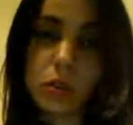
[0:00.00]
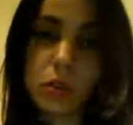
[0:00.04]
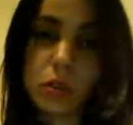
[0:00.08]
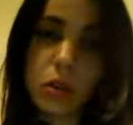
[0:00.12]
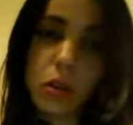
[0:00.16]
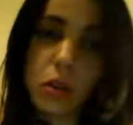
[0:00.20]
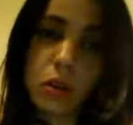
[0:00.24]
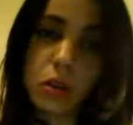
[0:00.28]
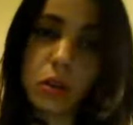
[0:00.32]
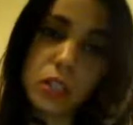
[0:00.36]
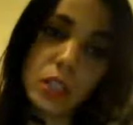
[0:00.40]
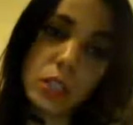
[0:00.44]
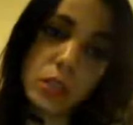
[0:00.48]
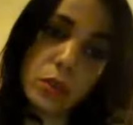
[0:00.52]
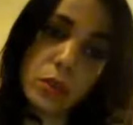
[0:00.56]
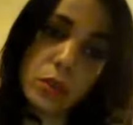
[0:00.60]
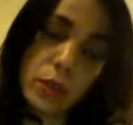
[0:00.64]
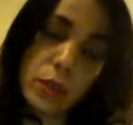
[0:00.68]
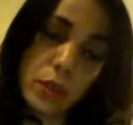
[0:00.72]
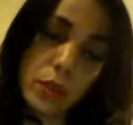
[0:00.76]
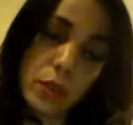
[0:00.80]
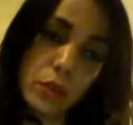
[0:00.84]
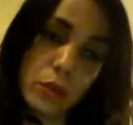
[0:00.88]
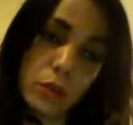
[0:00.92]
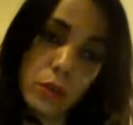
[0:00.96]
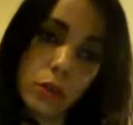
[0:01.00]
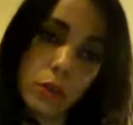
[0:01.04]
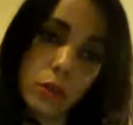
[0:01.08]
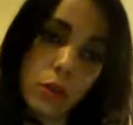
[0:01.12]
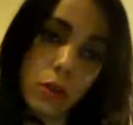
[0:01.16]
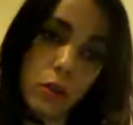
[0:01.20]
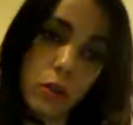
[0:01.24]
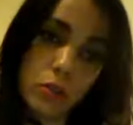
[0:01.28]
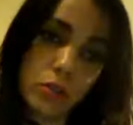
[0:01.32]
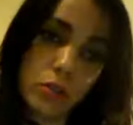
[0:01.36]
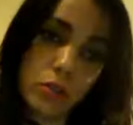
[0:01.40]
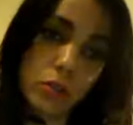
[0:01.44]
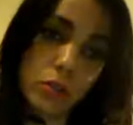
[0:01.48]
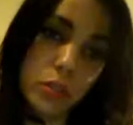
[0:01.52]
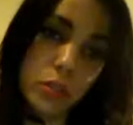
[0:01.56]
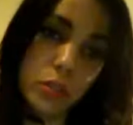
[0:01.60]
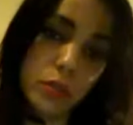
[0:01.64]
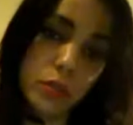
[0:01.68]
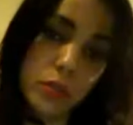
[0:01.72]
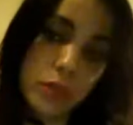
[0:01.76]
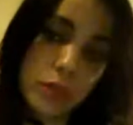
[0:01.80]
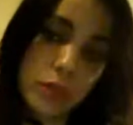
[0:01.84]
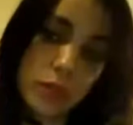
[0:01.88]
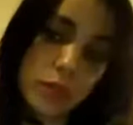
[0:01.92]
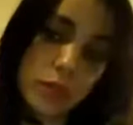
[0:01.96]
not human or all sorts
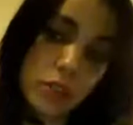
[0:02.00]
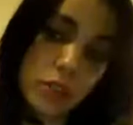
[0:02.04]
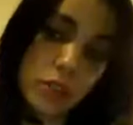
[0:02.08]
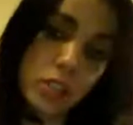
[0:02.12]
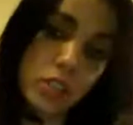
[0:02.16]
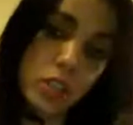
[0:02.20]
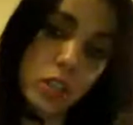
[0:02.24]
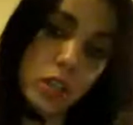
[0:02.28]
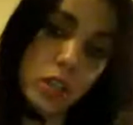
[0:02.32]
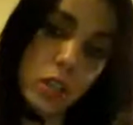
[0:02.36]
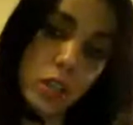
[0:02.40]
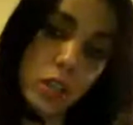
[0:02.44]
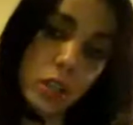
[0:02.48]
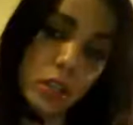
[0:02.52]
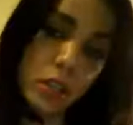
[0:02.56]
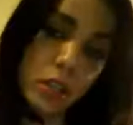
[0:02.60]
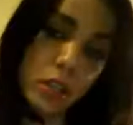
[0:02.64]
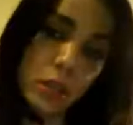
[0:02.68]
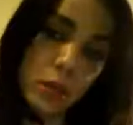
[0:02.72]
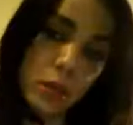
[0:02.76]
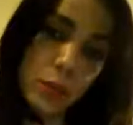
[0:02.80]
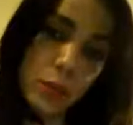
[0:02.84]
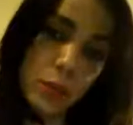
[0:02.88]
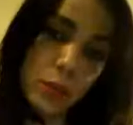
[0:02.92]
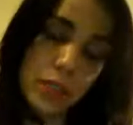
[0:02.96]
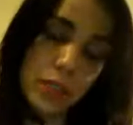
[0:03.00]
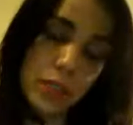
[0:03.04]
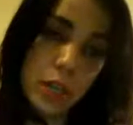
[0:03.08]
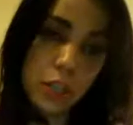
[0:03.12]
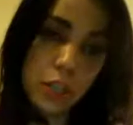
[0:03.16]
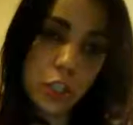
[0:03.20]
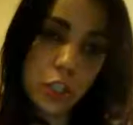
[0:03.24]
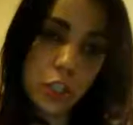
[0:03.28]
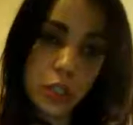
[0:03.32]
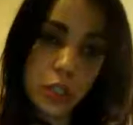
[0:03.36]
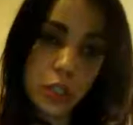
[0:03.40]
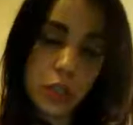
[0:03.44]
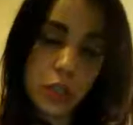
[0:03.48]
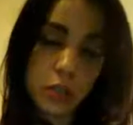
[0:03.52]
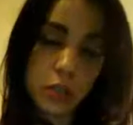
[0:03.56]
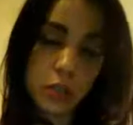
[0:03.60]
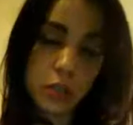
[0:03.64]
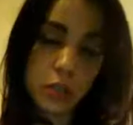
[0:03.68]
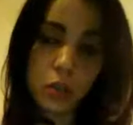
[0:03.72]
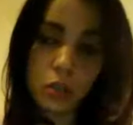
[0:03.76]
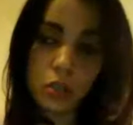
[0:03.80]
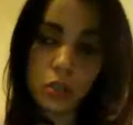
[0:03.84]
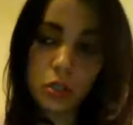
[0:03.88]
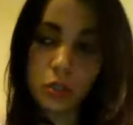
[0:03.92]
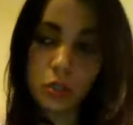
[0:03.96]
of possession. There's
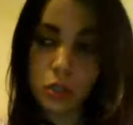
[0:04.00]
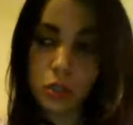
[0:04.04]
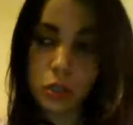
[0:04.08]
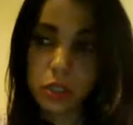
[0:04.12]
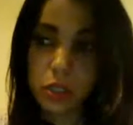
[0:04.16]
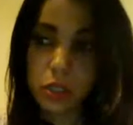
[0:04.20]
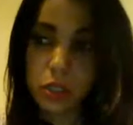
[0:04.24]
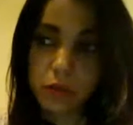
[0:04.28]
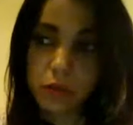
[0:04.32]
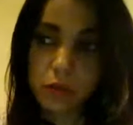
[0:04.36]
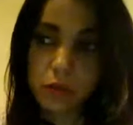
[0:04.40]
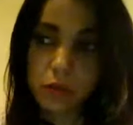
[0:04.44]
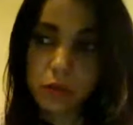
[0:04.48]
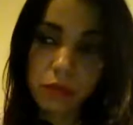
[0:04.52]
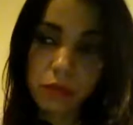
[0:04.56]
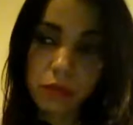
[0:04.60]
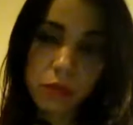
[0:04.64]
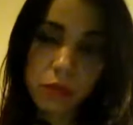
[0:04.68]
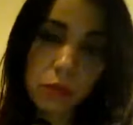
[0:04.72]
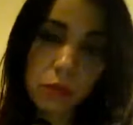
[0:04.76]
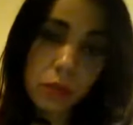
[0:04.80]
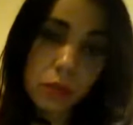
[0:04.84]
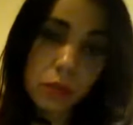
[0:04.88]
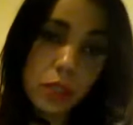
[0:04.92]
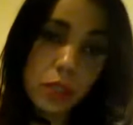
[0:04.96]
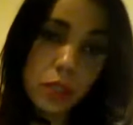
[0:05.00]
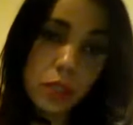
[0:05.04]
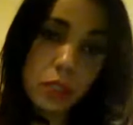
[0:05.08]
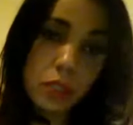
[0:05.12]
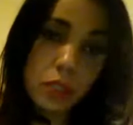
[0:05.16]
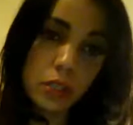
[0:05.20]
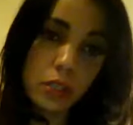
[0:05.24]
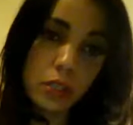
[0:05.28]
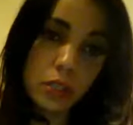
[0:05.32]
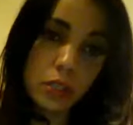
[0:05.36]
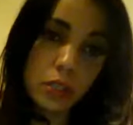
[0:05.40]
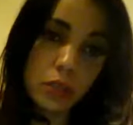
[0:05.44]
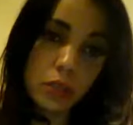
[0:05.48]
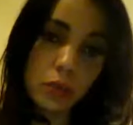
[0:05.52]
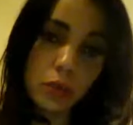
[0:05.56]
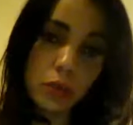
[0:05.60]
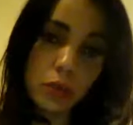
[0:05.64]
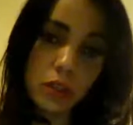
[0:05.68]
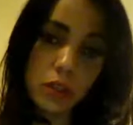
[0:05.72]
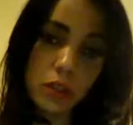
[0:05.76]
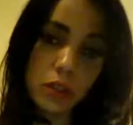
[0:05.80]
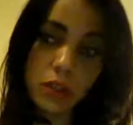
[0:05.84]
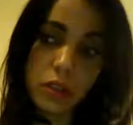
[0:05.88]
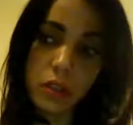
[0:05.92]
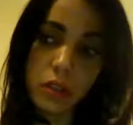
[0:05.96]
all sorts of reasons
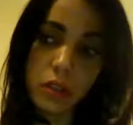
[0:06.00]
with